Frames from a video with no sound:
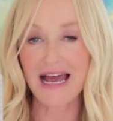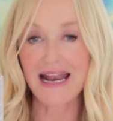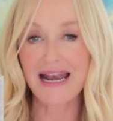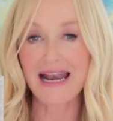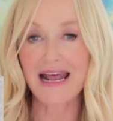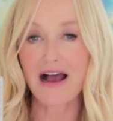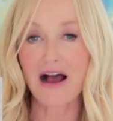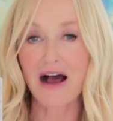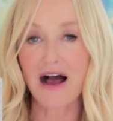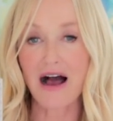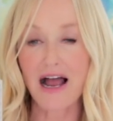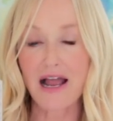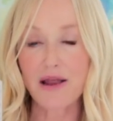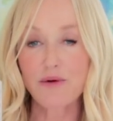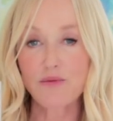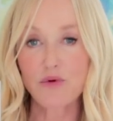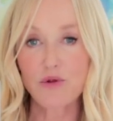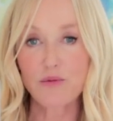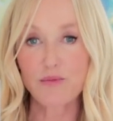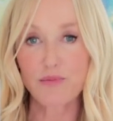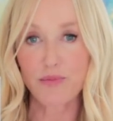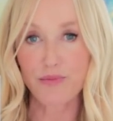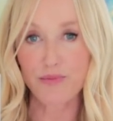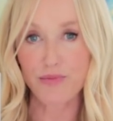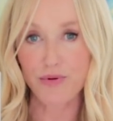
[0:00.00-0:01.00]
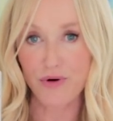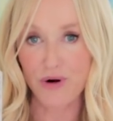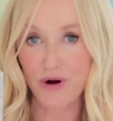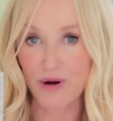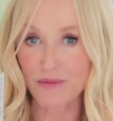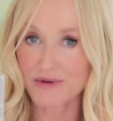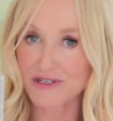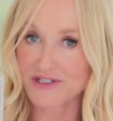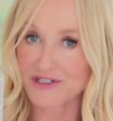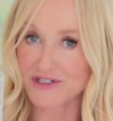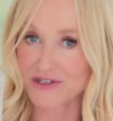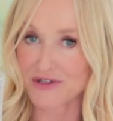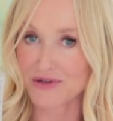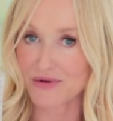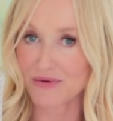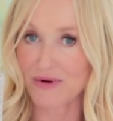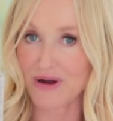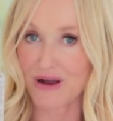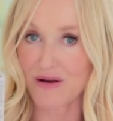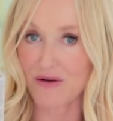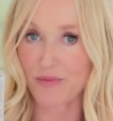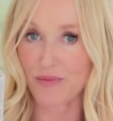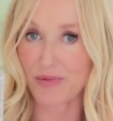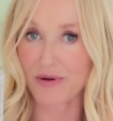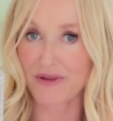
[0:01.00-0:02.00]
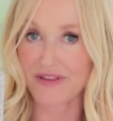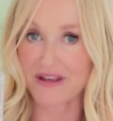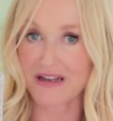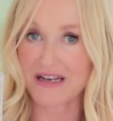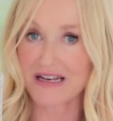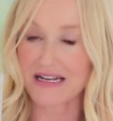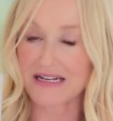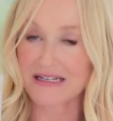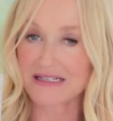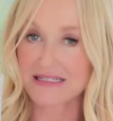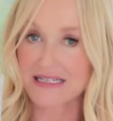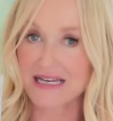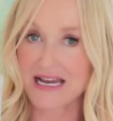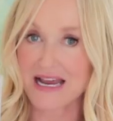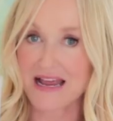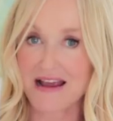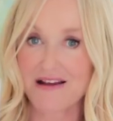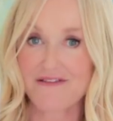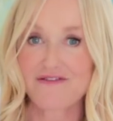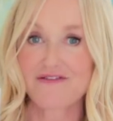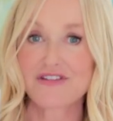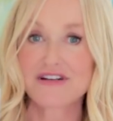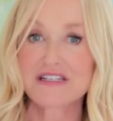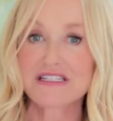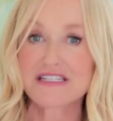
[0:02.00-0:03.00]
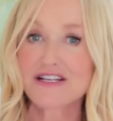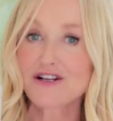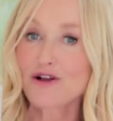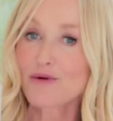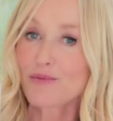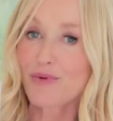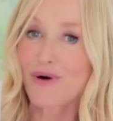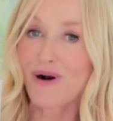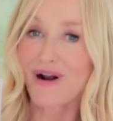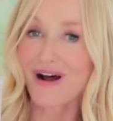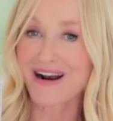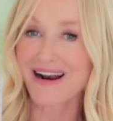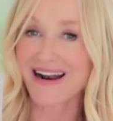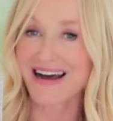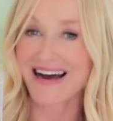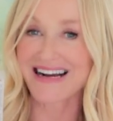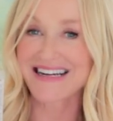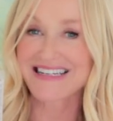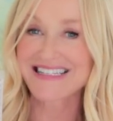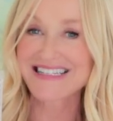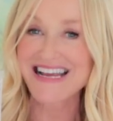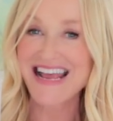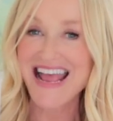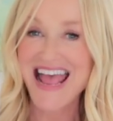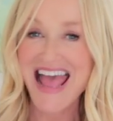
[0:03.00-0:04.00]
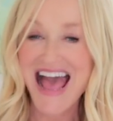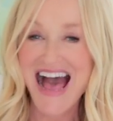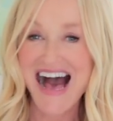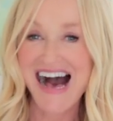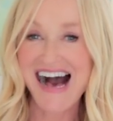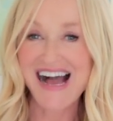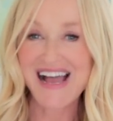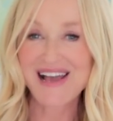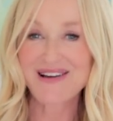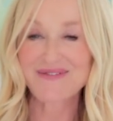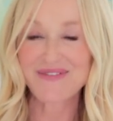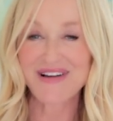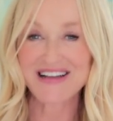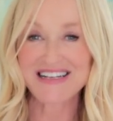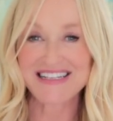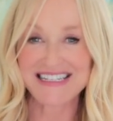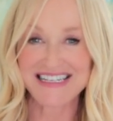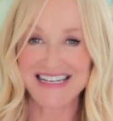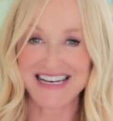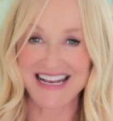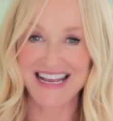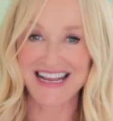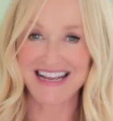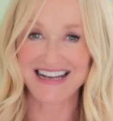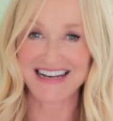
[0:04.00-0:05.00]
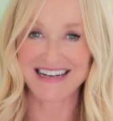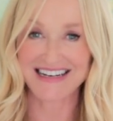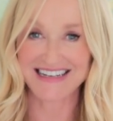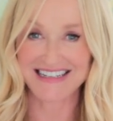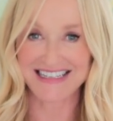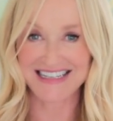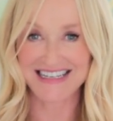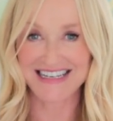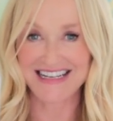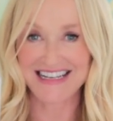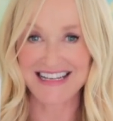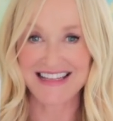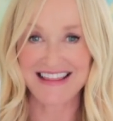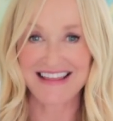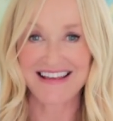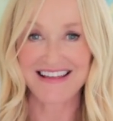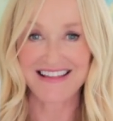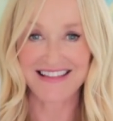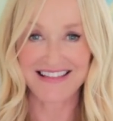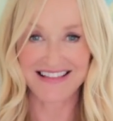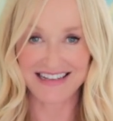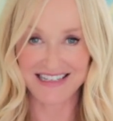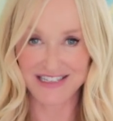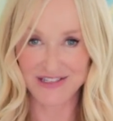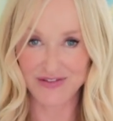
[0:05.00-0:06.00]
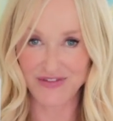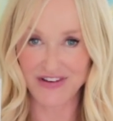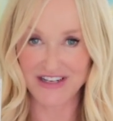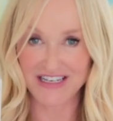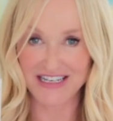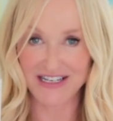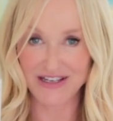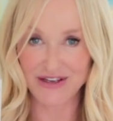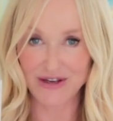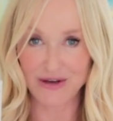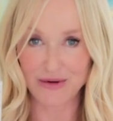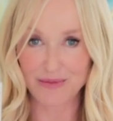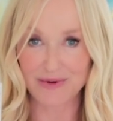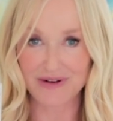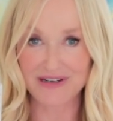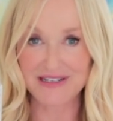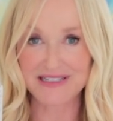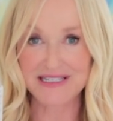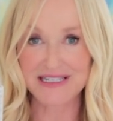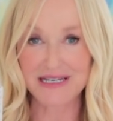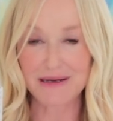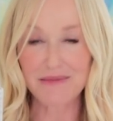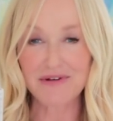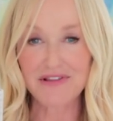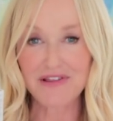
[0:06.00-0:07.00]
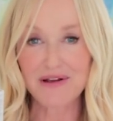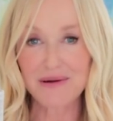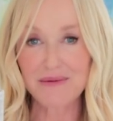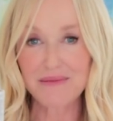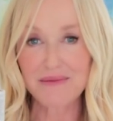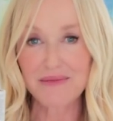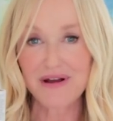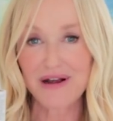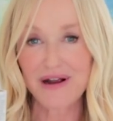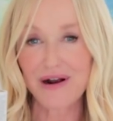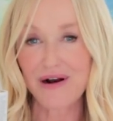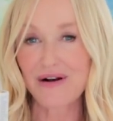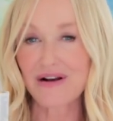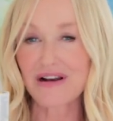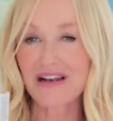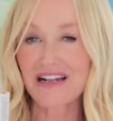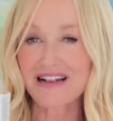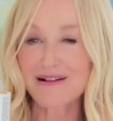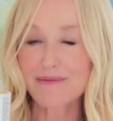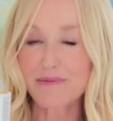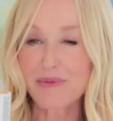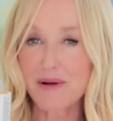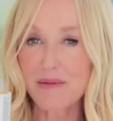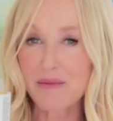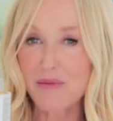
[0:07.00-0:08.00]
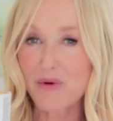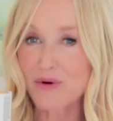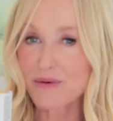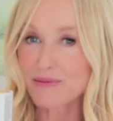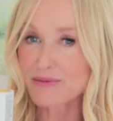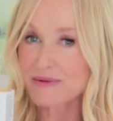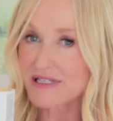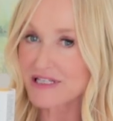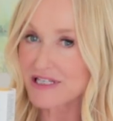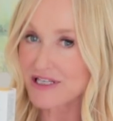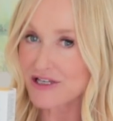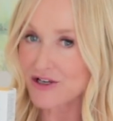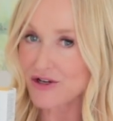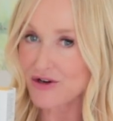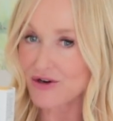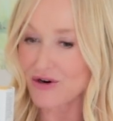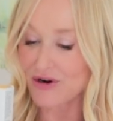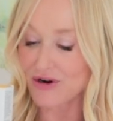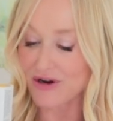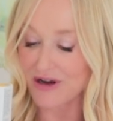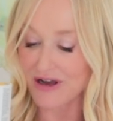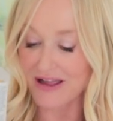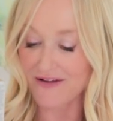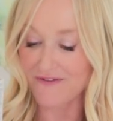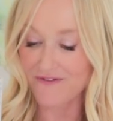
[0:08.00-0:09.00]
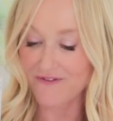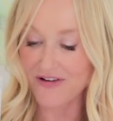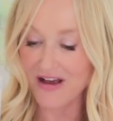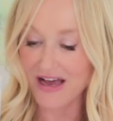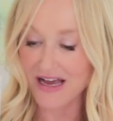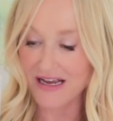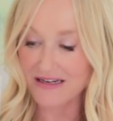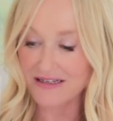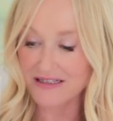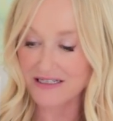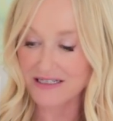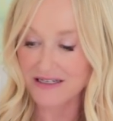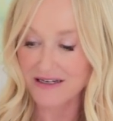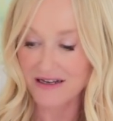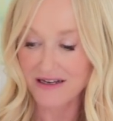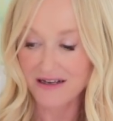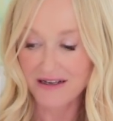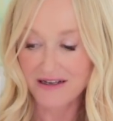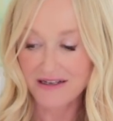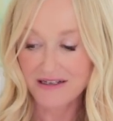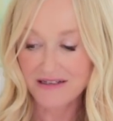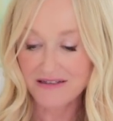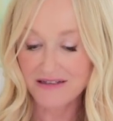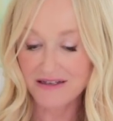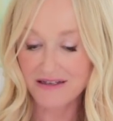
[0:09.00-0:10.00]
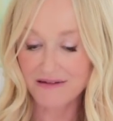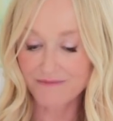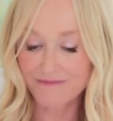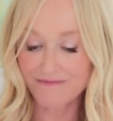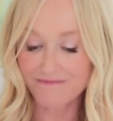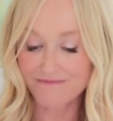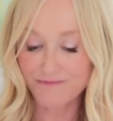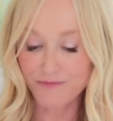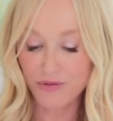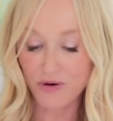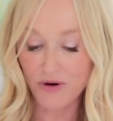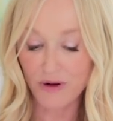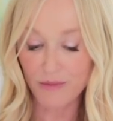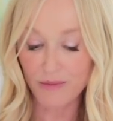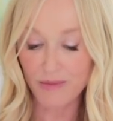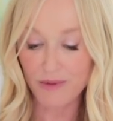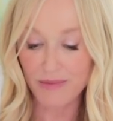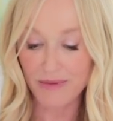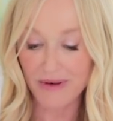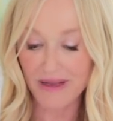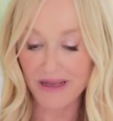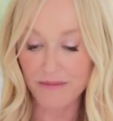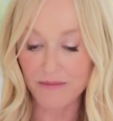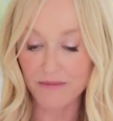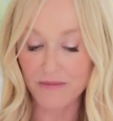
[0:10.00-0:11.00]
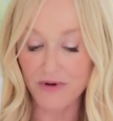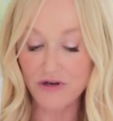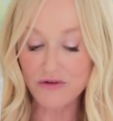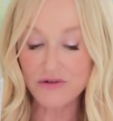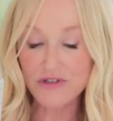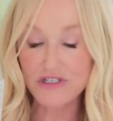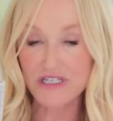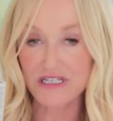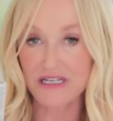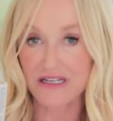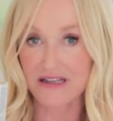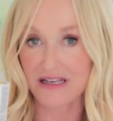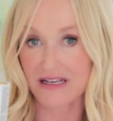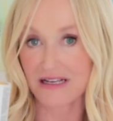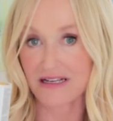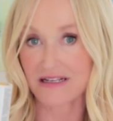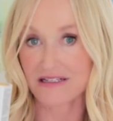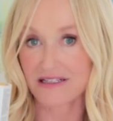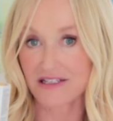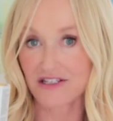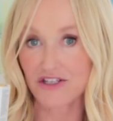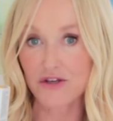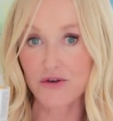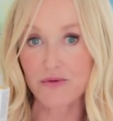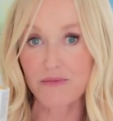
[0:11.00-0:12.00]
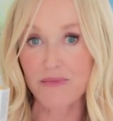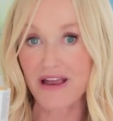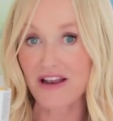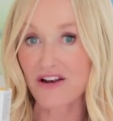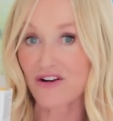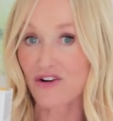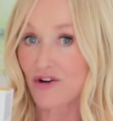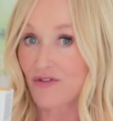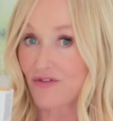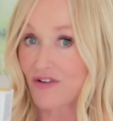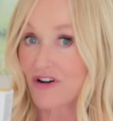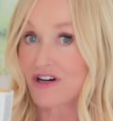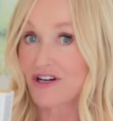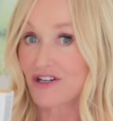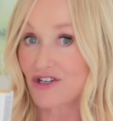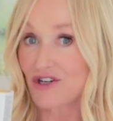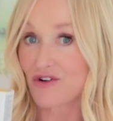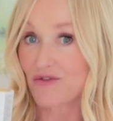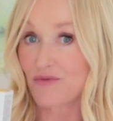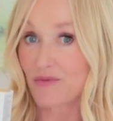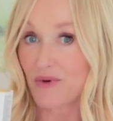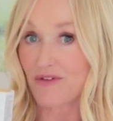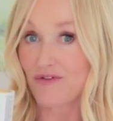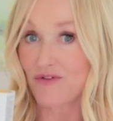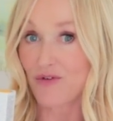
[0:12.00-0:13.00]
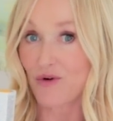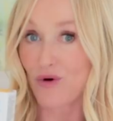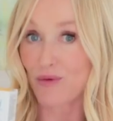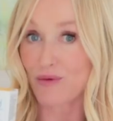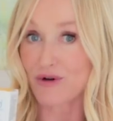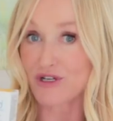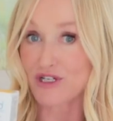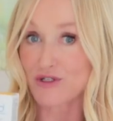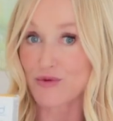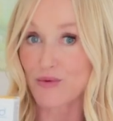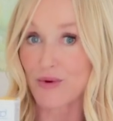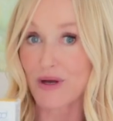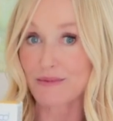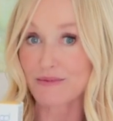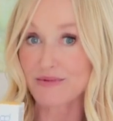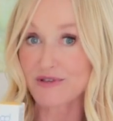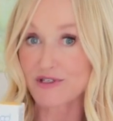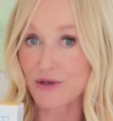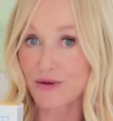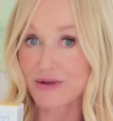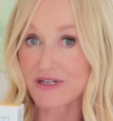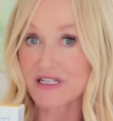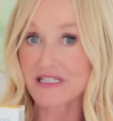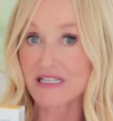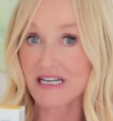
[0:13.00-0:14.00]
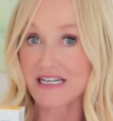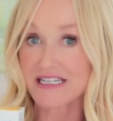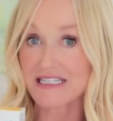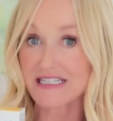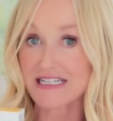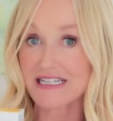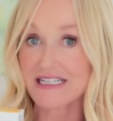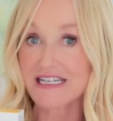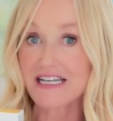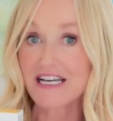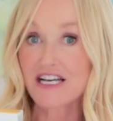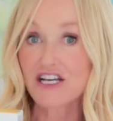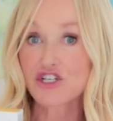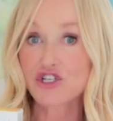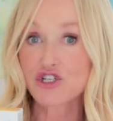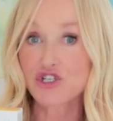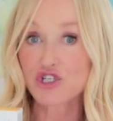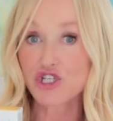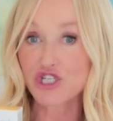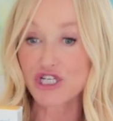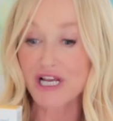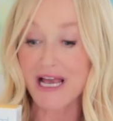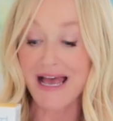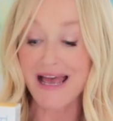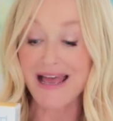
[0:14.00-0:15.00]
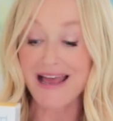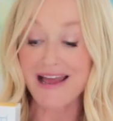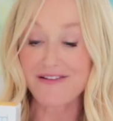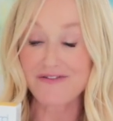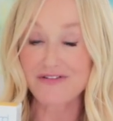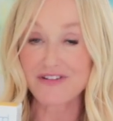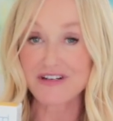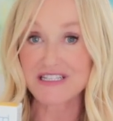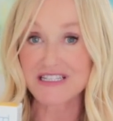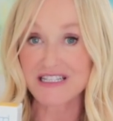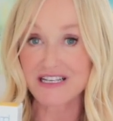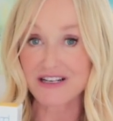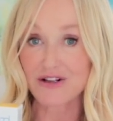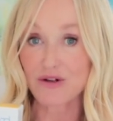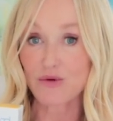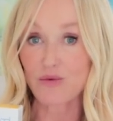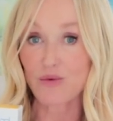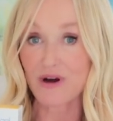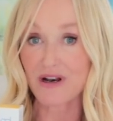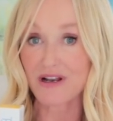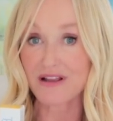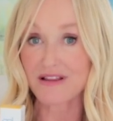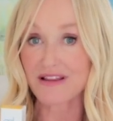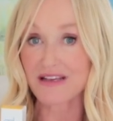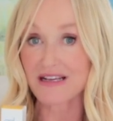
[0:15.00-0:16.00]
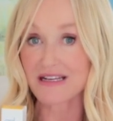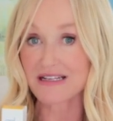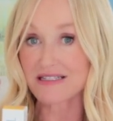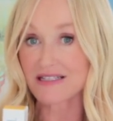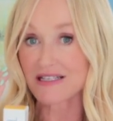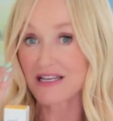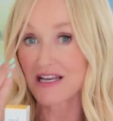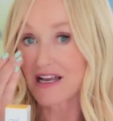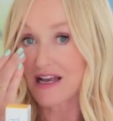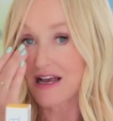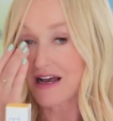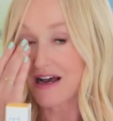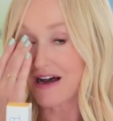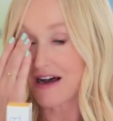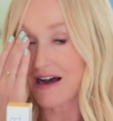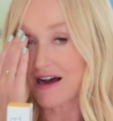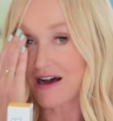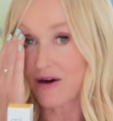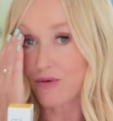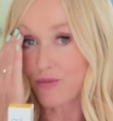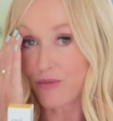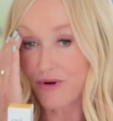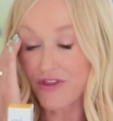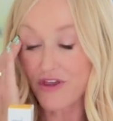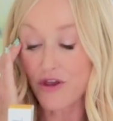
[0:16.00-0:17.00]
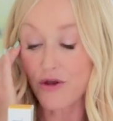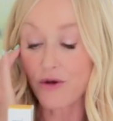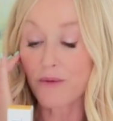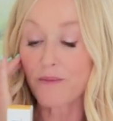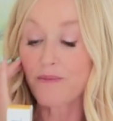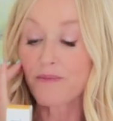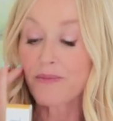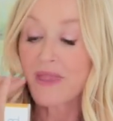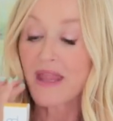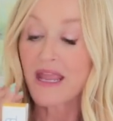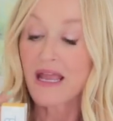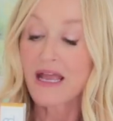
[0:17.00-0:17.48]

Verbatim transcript: And I will promise you, I will put the links to every single product I am mentioning underneath this video because some of them are a little bit more obscure. In fact, uh, probably most of these you may not have heard of before, which is why I'm so excited to share every single one of these uh, with you.